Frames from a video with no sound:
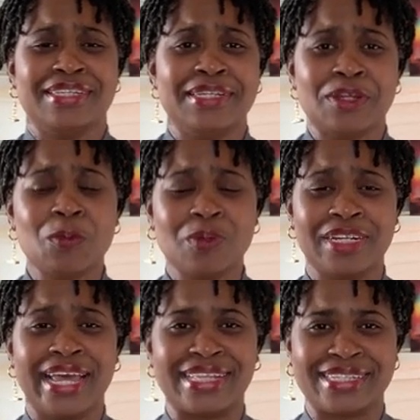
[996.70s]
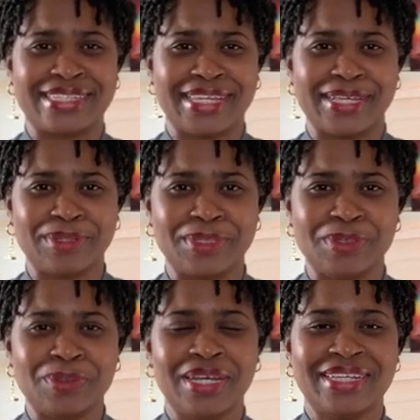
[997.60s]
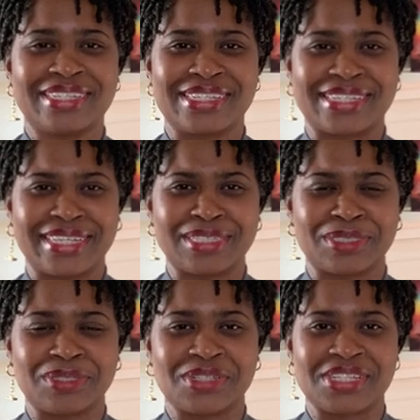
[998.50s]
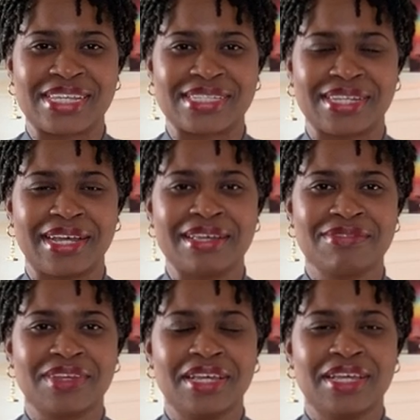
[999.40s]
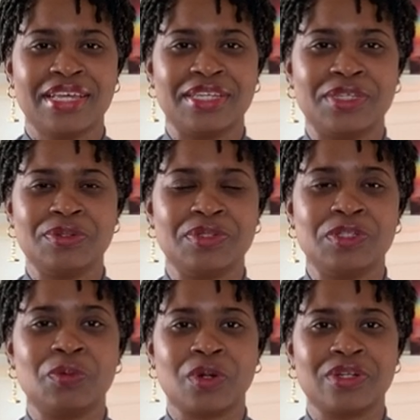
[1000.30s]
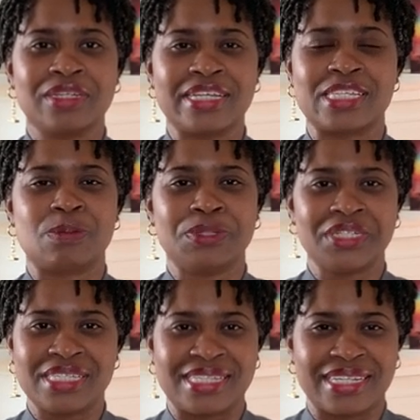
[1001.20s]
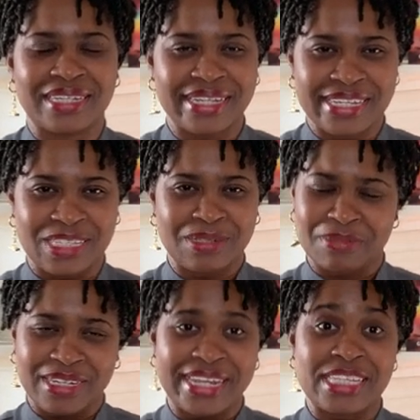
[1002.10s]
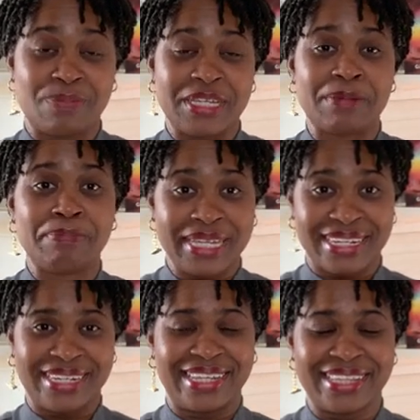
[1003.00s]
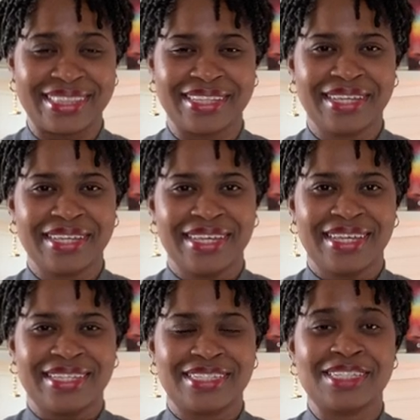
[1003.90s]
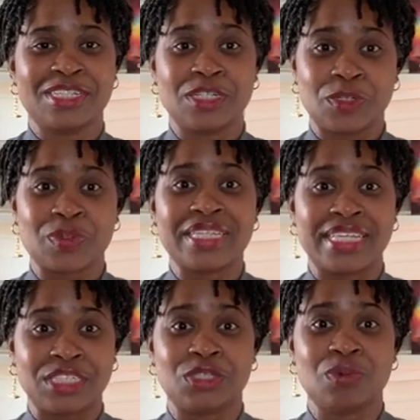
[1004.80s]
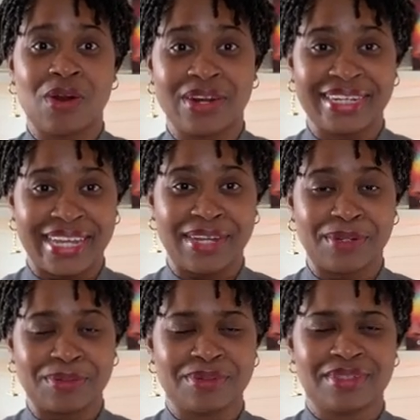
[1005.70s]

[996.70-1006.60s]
no one had to tell you to schedule your sex life. You weren't experiencing lesbian bed death to the degree that you are now.